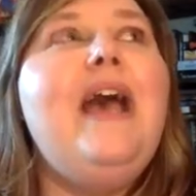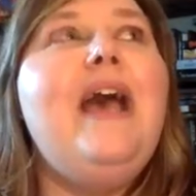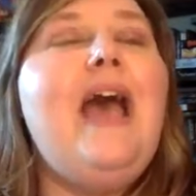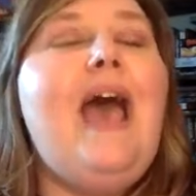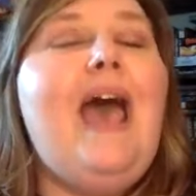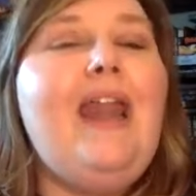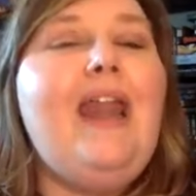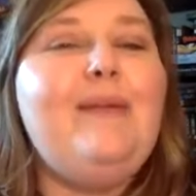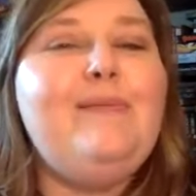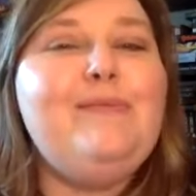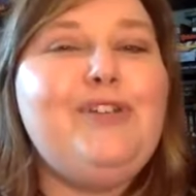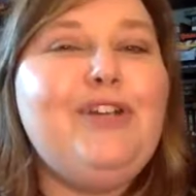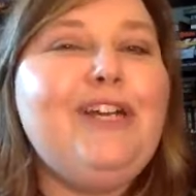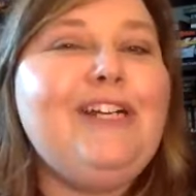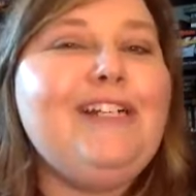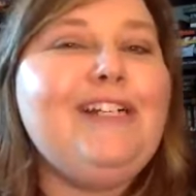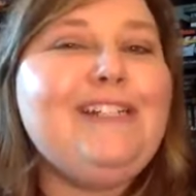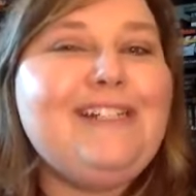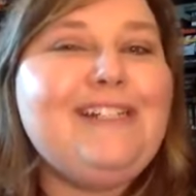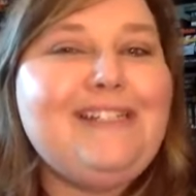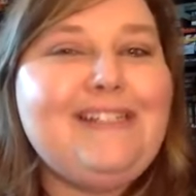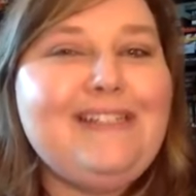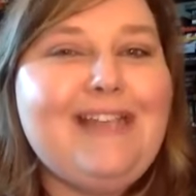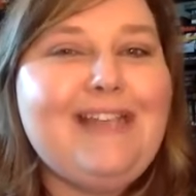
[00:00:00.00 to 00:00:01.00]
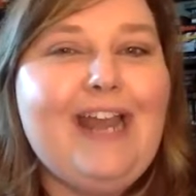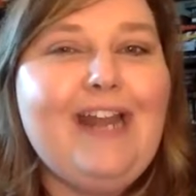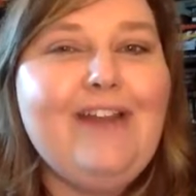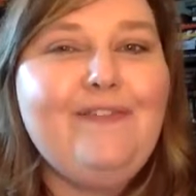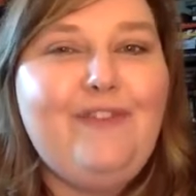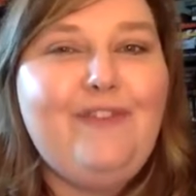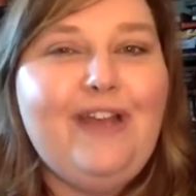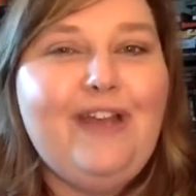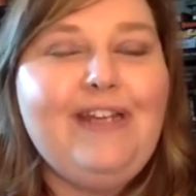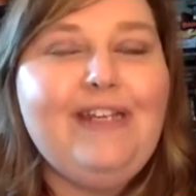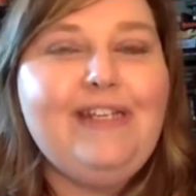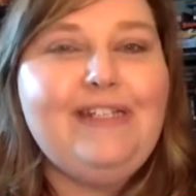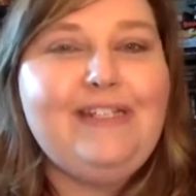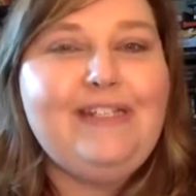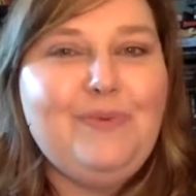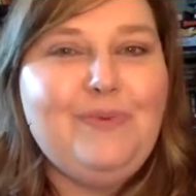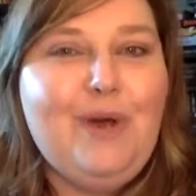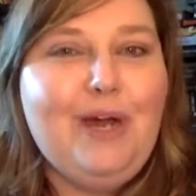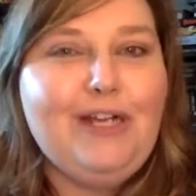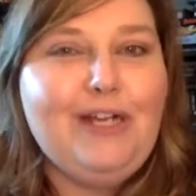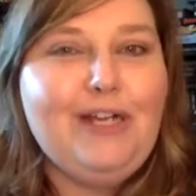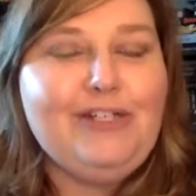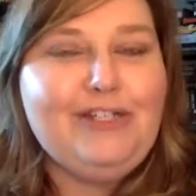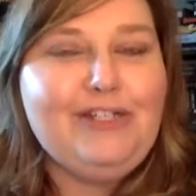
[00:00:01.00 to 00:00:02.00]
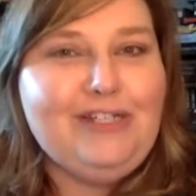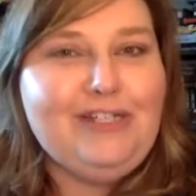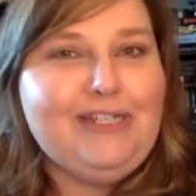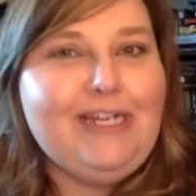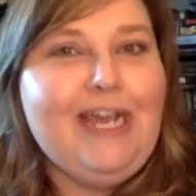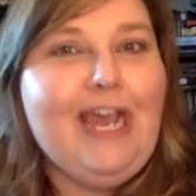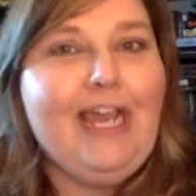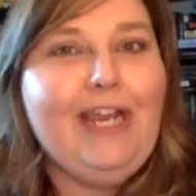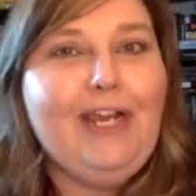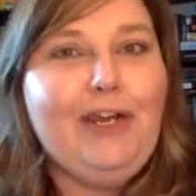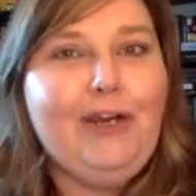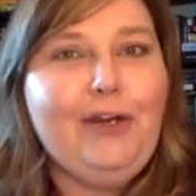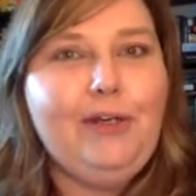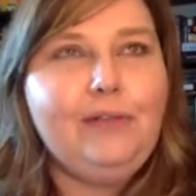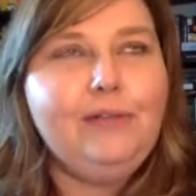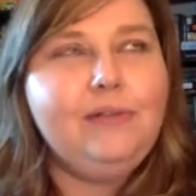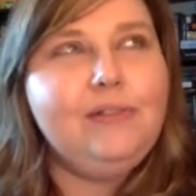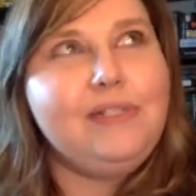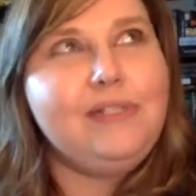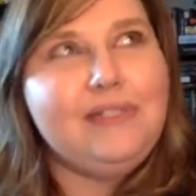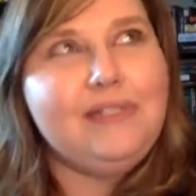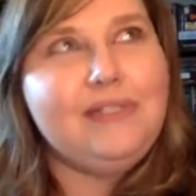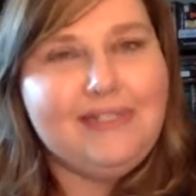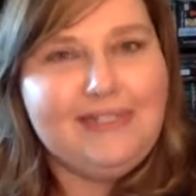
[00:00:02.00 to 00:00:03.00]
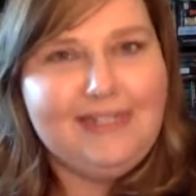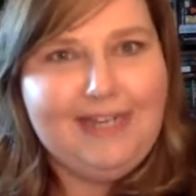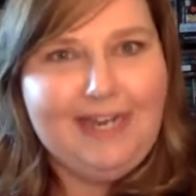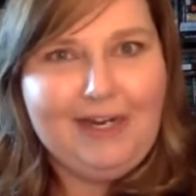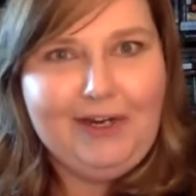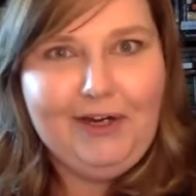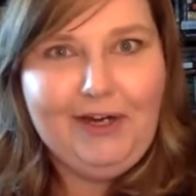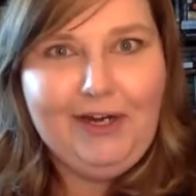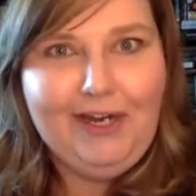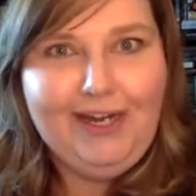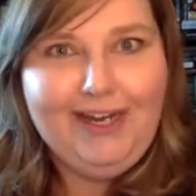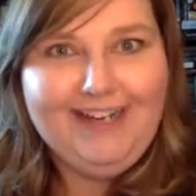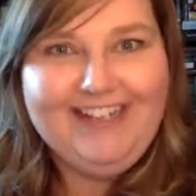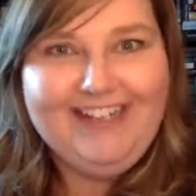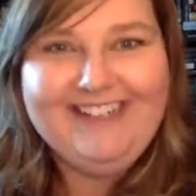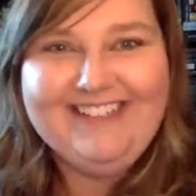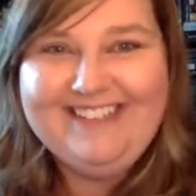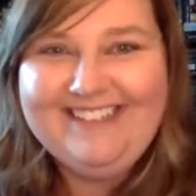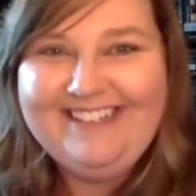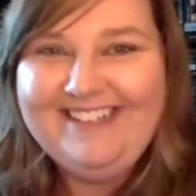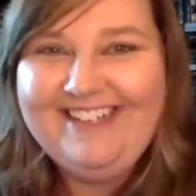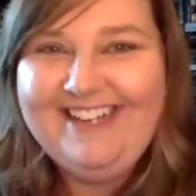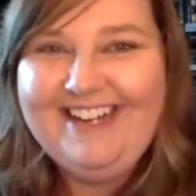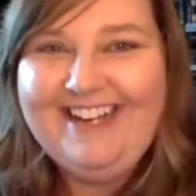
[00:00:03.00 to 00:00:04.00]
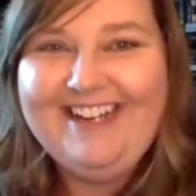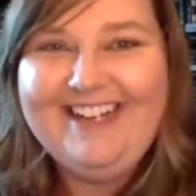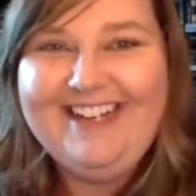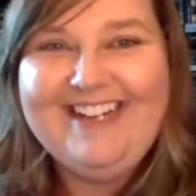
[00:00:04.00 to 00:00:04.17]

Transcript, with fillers: And I'm trying to decide if I need to watch the Tiger King. No.